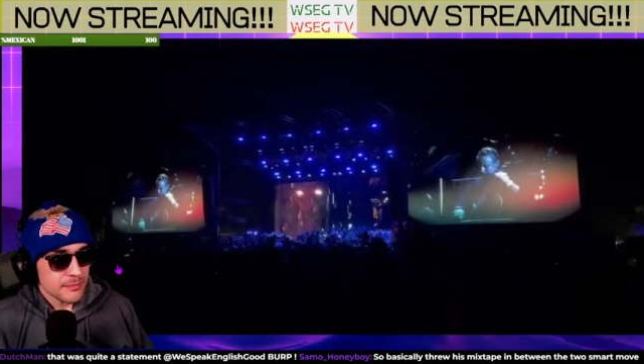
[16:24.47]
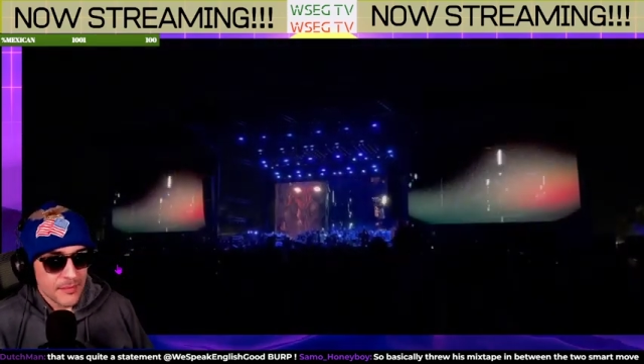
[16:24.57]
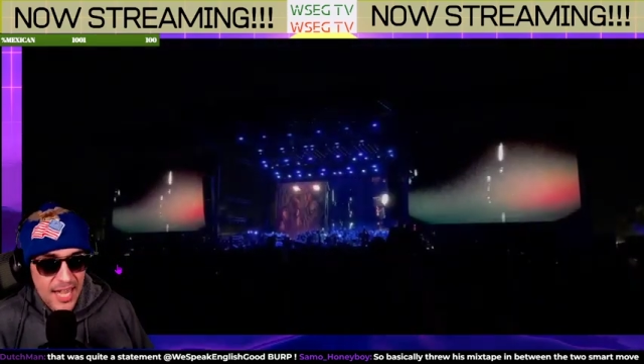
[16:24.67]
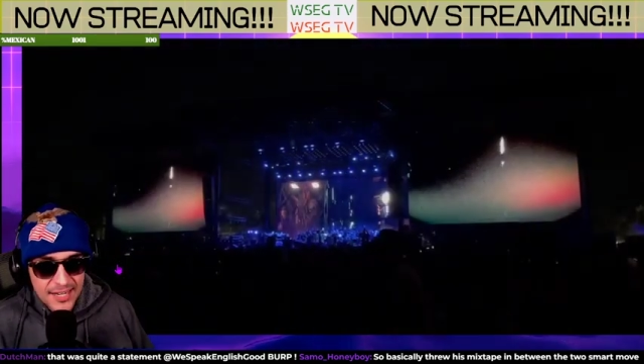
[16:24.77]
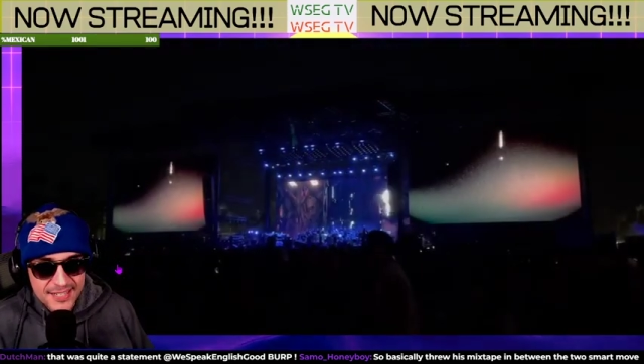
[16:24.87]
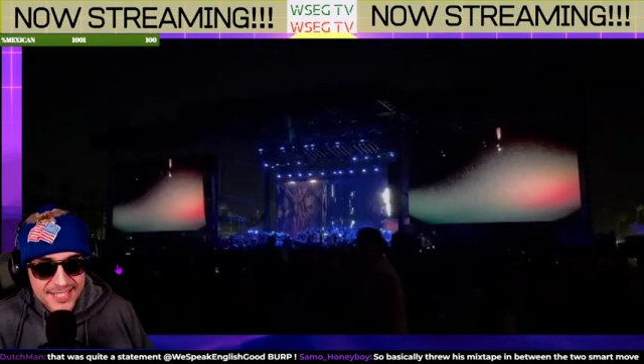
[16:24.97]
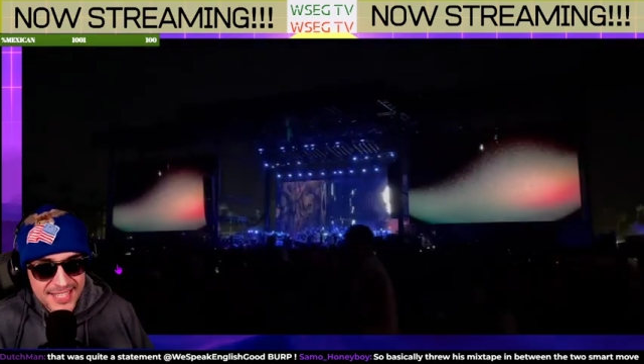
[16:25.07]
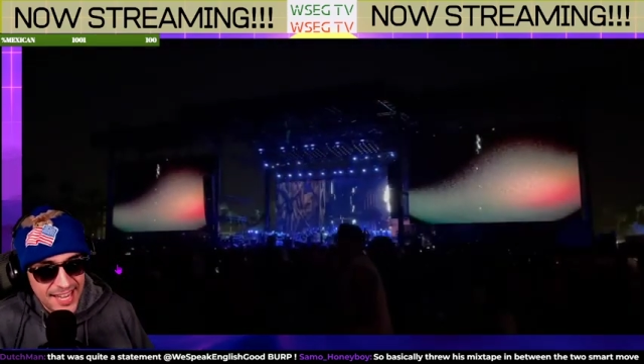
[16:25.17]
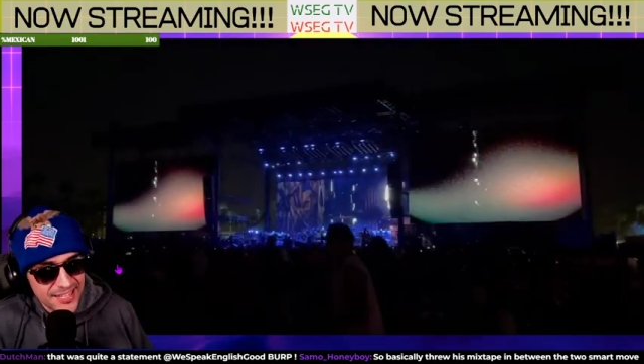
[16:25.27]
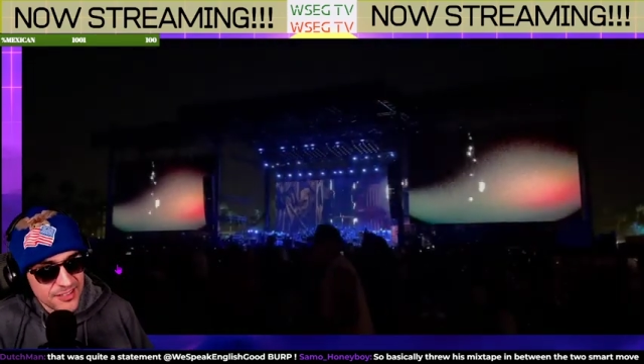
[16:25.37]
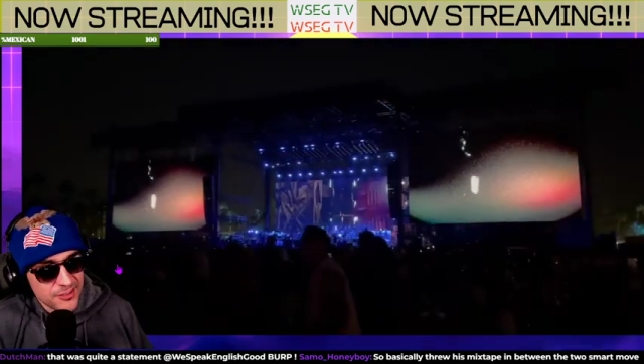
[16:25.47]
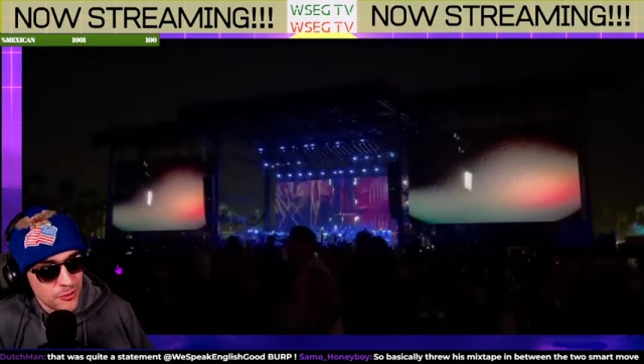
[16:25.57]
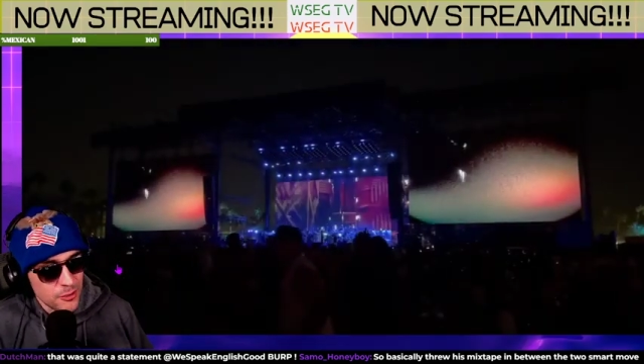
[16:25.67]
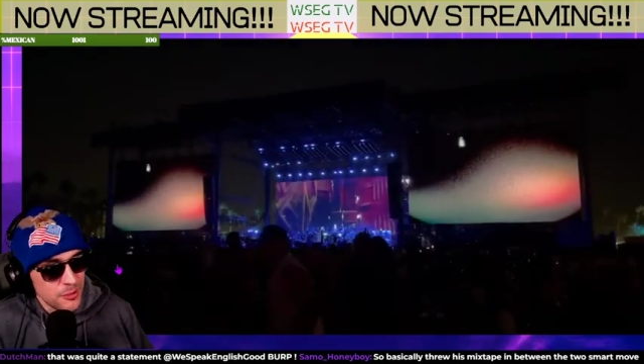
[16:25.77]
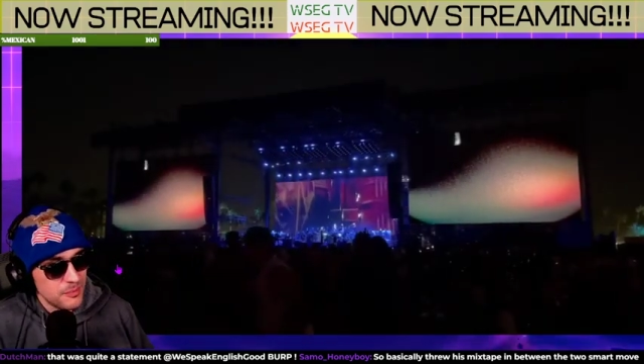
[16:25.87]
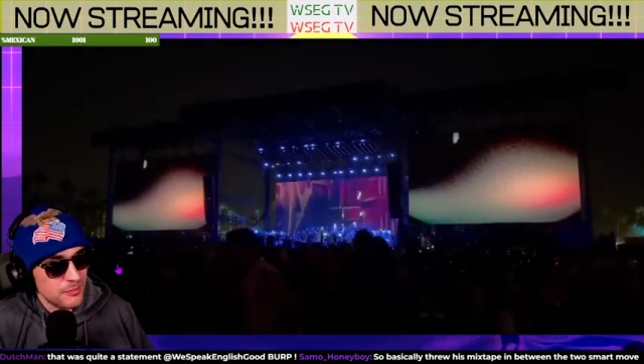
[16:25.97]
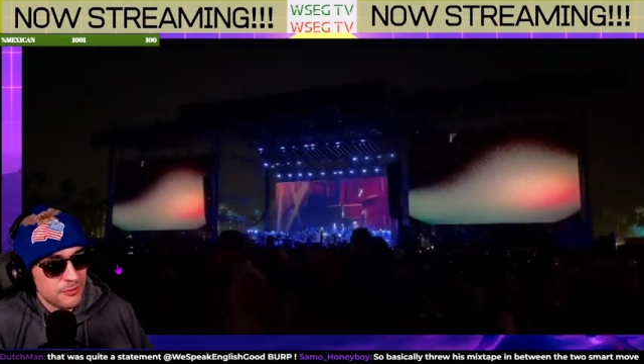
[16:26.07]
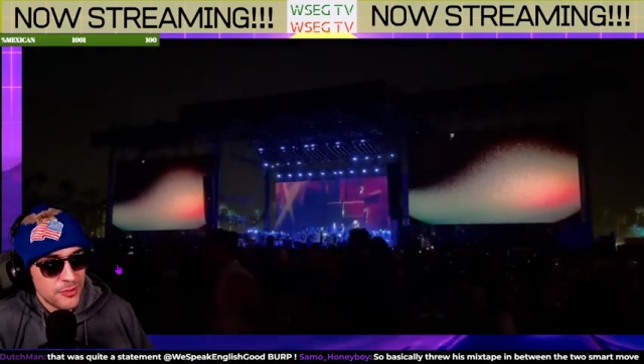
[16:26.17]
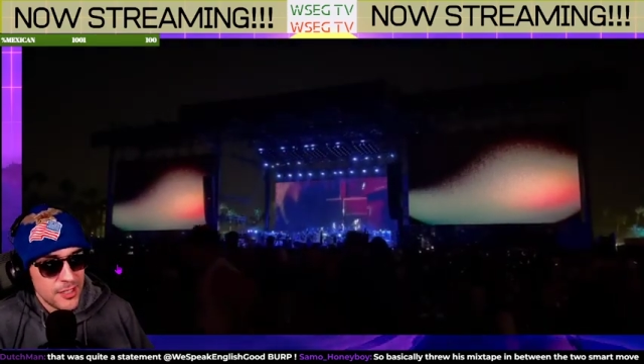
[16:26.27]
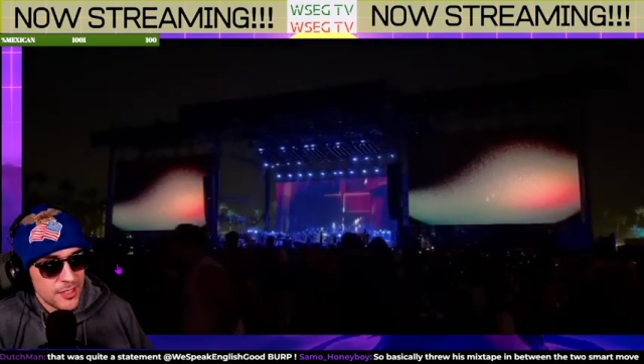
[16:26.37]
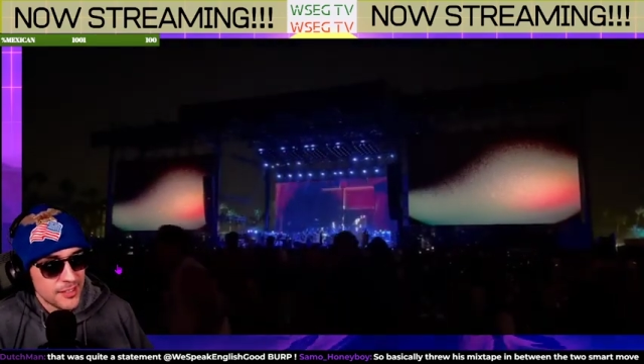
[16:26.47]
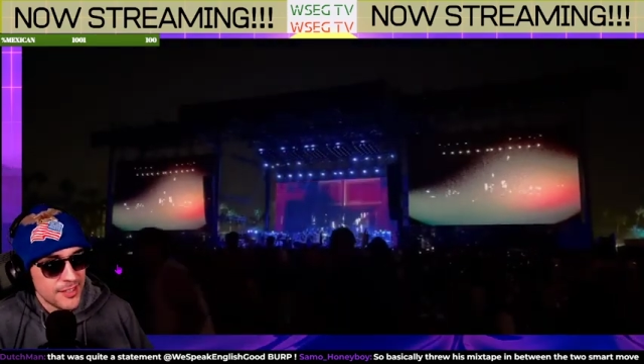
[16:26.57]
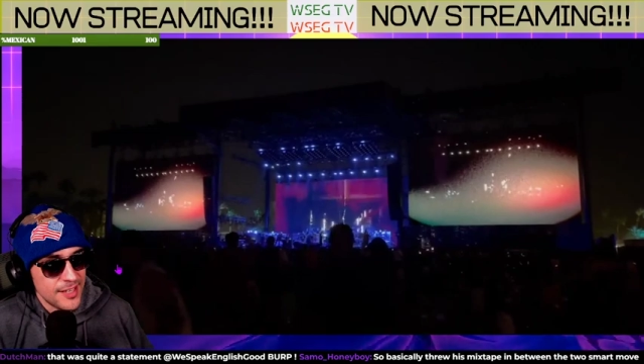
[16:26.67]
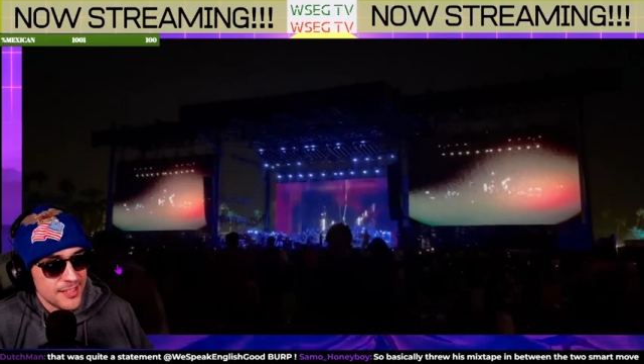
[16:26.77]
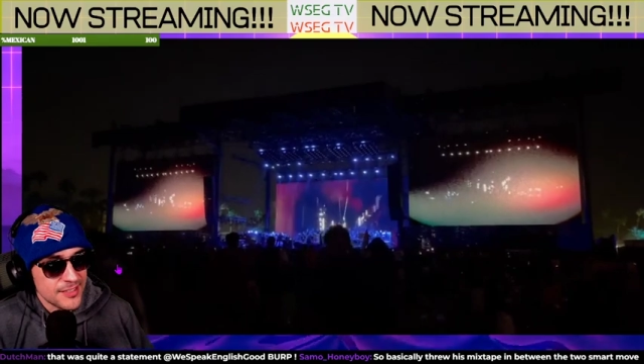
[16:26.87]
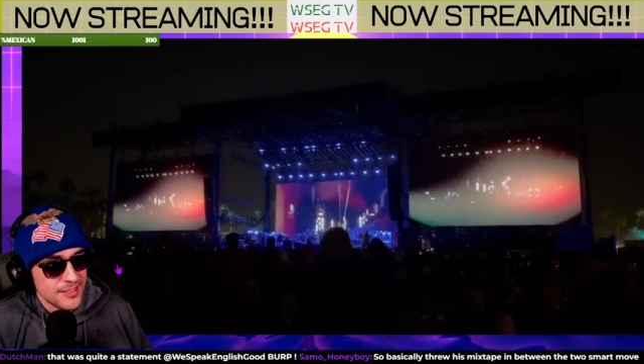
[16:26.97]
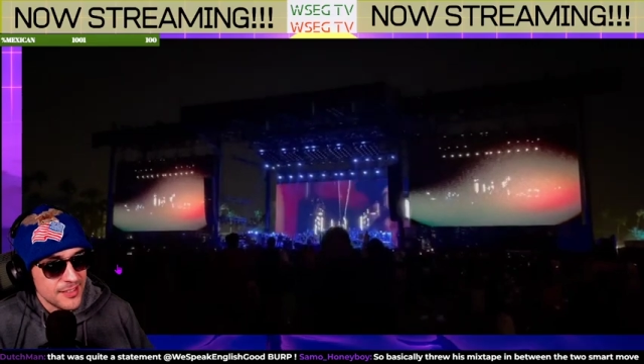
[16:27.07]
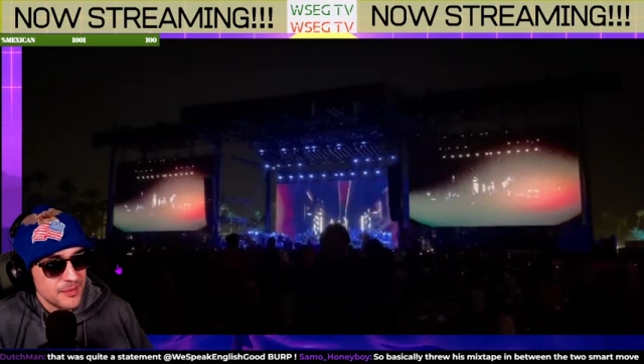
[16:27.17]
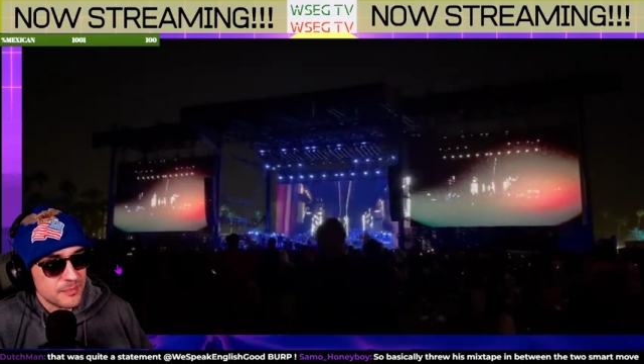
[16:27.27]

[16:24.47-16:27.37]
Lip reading: And a SandStorm. Fuck that shit.